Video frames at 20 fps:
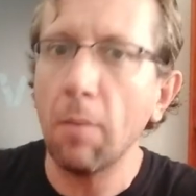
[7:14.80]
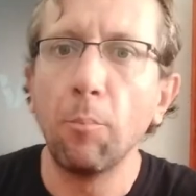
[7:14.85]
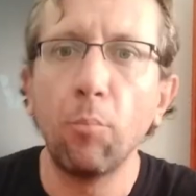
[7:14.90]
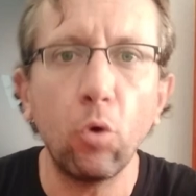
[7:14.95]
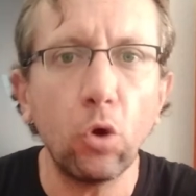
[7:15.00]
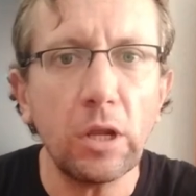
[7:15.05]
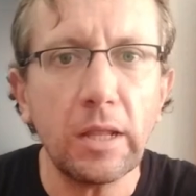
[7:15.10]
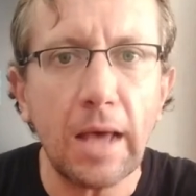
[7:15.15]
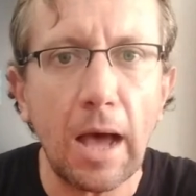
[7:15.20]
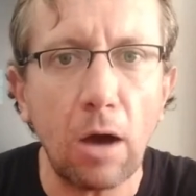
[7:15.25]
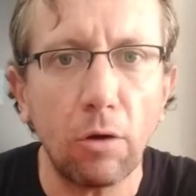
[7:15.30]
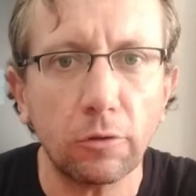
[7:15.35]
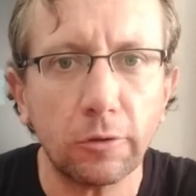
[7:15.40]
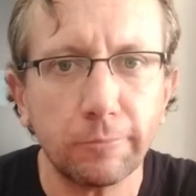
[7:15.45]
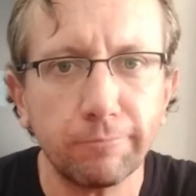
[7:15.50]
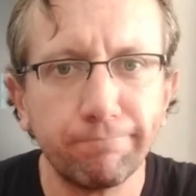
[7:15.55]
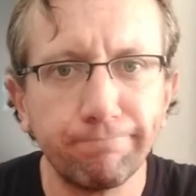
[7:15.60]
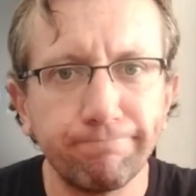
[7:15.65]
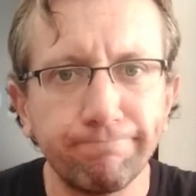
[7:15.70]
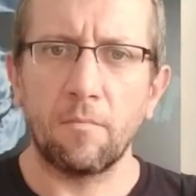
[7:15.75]
pull it out.
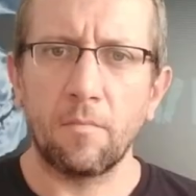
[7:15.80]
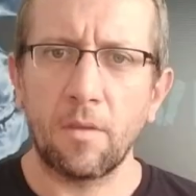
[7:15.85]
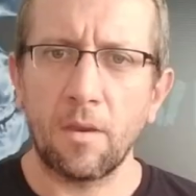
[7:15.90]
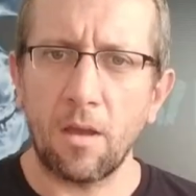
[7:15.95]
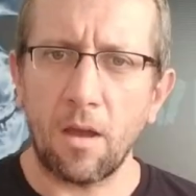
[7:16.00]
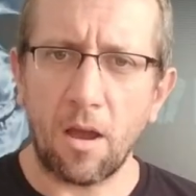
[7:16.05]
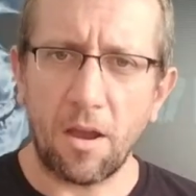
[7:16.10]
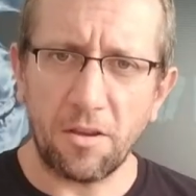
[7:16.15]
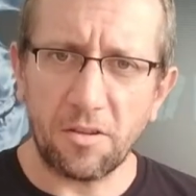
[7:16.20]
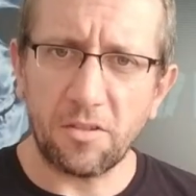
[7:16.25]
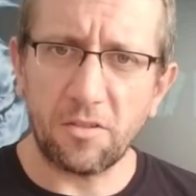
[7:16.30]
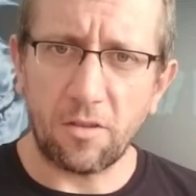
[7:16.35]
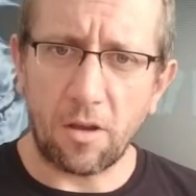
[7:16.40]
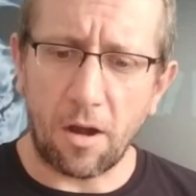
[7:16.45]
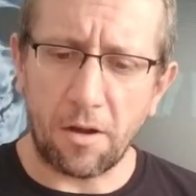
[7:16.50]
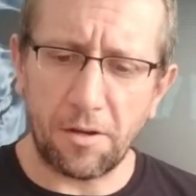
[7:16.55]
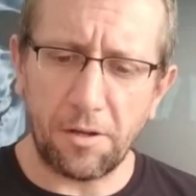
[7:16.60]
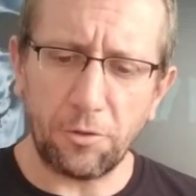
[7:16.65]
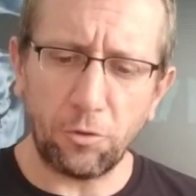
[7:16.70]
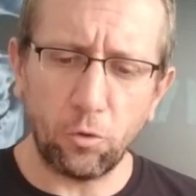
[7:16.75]
I
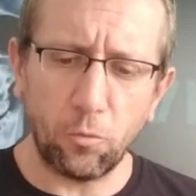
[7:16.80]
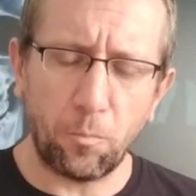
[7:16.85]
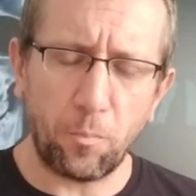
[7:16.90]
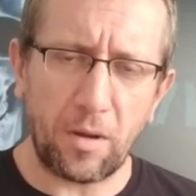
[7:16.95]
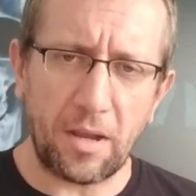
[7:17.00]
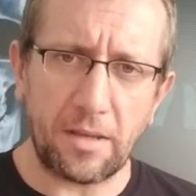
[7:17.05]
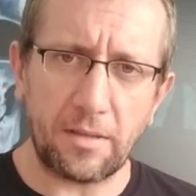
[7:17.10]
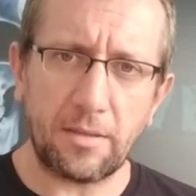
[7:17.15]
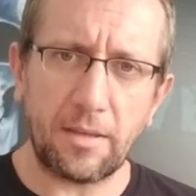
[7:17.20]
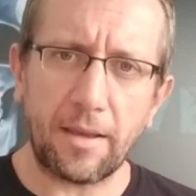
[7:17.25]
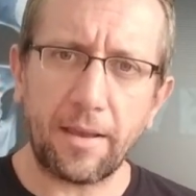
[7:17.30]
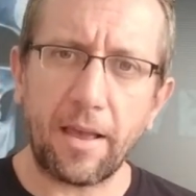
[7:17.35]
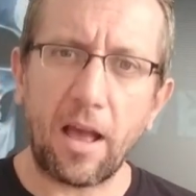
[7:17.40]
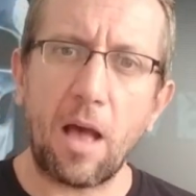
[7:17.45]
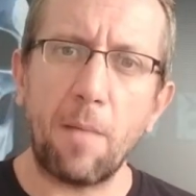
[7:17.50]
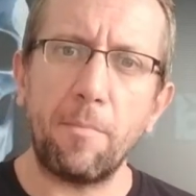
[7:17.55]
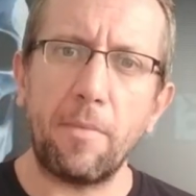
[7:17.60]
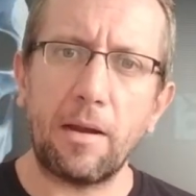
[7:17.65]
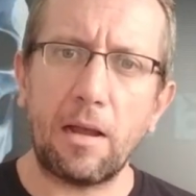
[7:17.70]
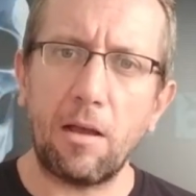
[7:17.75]
started to place the
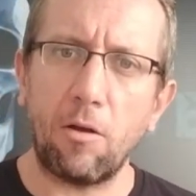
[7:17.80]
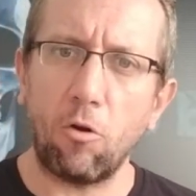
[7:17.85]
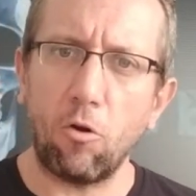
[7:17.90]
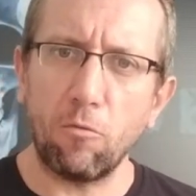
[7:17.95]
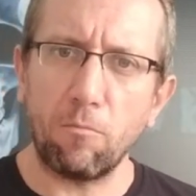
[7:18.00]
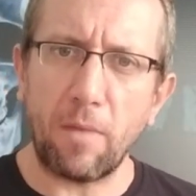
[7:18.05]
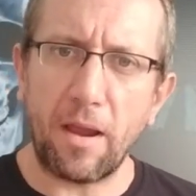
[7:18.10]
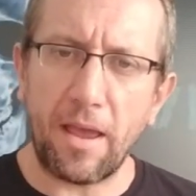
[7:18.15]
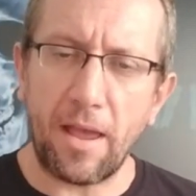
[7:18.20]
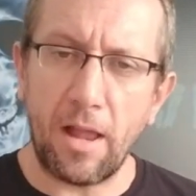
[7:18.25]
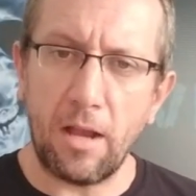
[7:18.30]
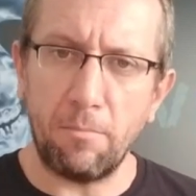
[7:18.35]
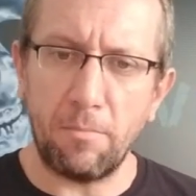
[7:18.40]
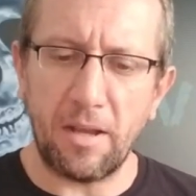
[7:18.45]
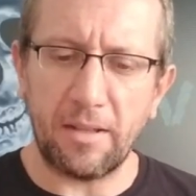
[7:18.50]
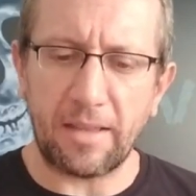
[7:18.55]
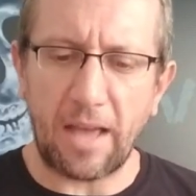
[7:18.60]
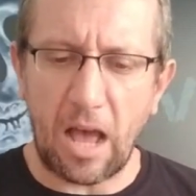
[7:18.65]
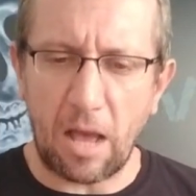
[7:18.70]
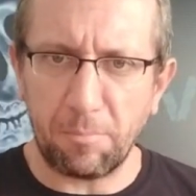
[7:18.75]
camera on my
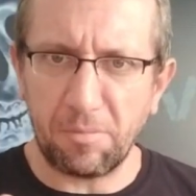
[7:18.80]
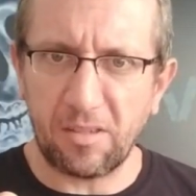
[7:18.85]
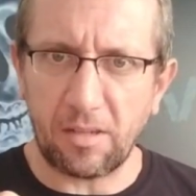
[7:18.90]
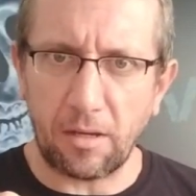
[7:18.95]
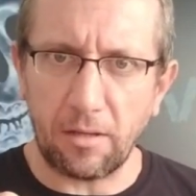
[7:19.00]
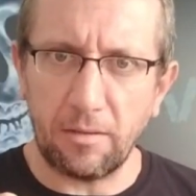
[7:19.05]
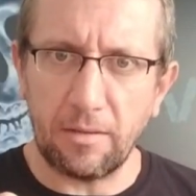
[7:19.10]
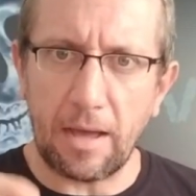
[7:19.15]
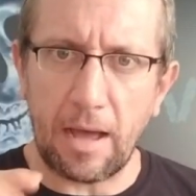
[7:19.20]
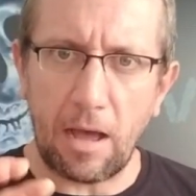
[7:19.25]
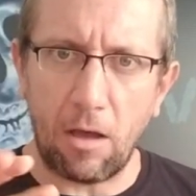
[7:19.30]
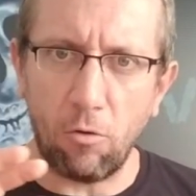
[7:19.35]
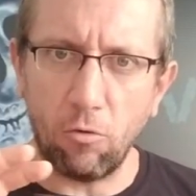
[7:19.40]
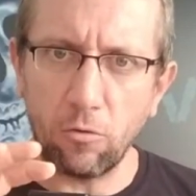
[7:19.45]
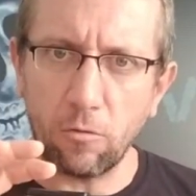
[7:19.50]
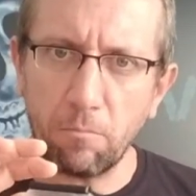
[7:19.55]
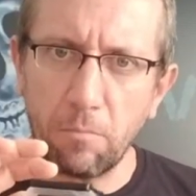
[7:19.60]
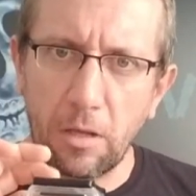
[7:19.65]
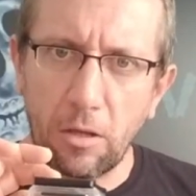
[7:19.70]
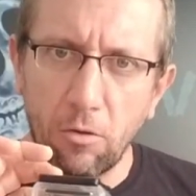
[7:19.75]
helmet upside
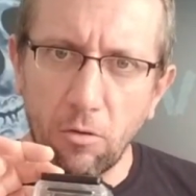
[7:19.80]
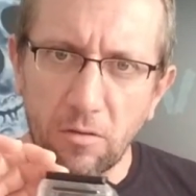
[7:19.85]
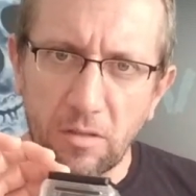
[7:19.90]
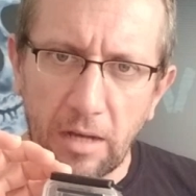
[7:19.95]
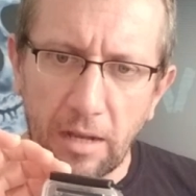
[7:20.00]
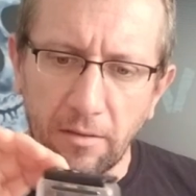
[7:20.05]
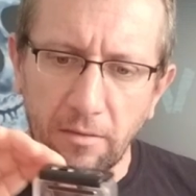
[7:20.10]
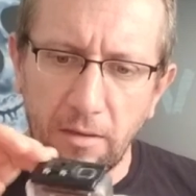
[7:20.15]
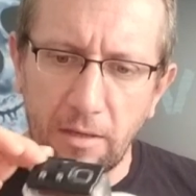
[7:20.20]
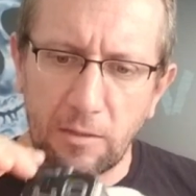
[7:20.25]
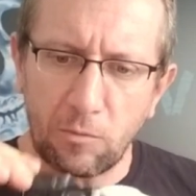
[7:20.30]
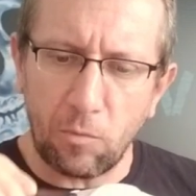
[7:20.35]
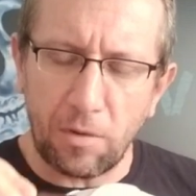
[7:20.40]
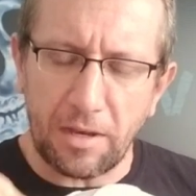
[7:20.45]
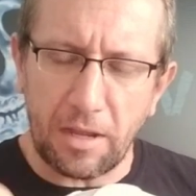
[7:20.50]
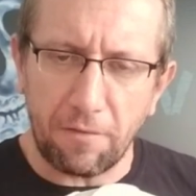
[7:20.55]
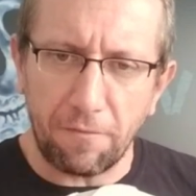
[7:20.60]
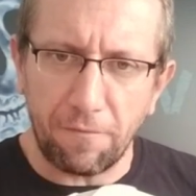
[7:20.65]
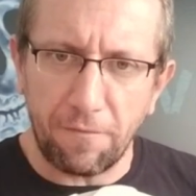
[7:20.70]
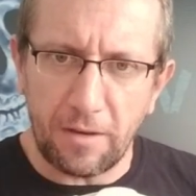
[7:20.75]
down, because like this,
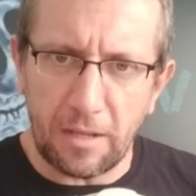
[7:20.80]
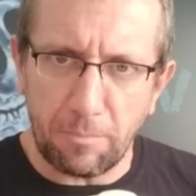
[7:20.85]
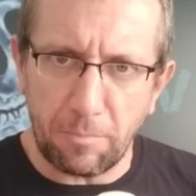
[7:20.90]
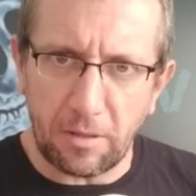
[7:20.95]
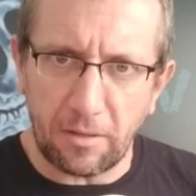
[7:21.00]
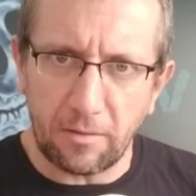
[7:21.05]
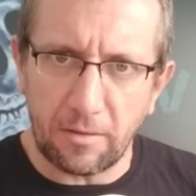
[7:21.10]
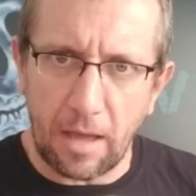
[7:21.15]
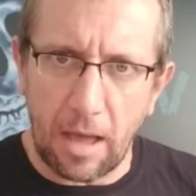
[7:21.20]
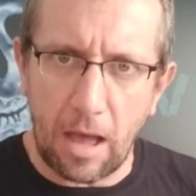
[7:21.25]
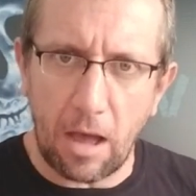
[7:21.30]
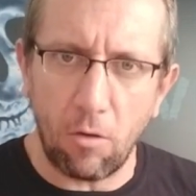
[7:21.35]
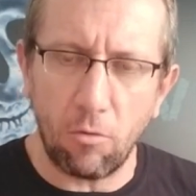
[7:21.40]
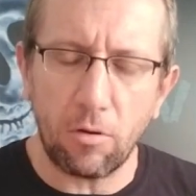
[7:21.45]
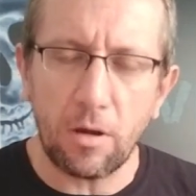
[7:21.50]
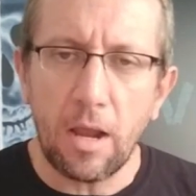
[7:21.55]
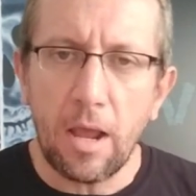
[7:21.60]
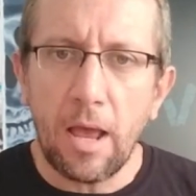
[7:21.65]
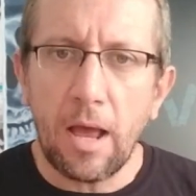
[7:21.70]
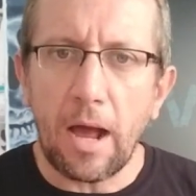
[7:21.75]
when I flip it
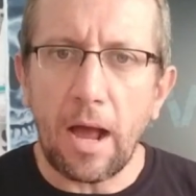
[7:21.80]
down,